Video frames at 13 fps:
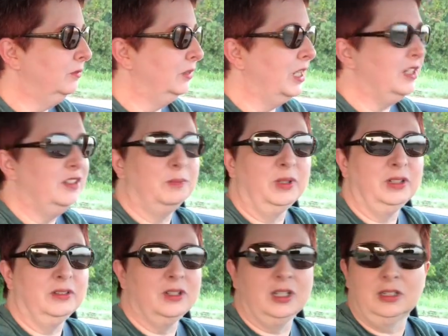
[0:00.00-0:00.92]
We got
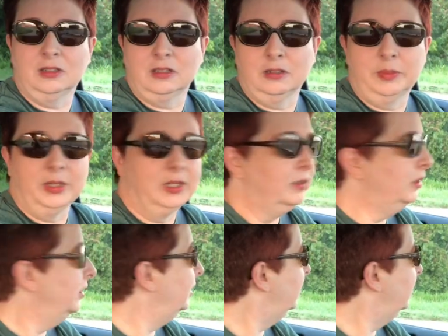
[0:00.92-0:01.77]
sprinkled on a little bit,